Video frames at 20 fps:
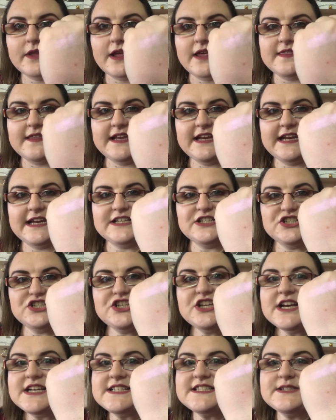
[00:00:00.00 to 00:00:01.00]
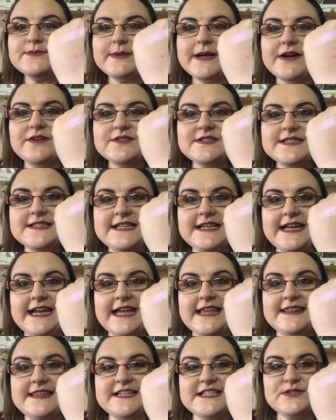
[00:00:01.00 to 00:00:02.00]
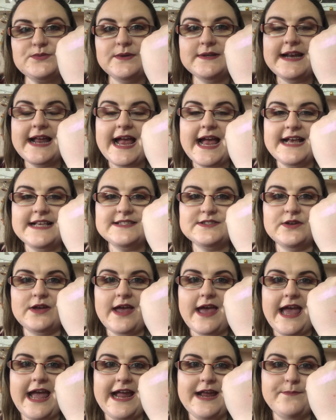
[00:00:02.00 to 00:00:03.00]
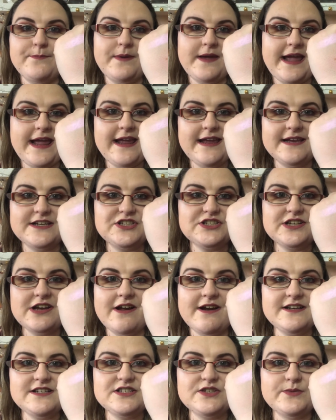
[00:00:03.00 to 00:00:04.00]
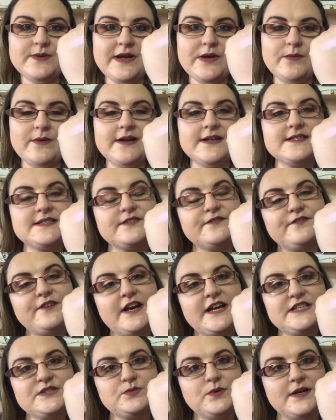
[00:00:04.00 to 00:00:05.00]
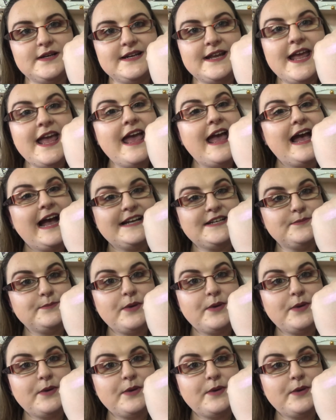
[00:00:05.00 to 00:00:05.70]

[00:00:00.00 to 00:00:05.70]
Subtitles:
I think you can just about see it. This one has a pink shine to it, whereas the first one had a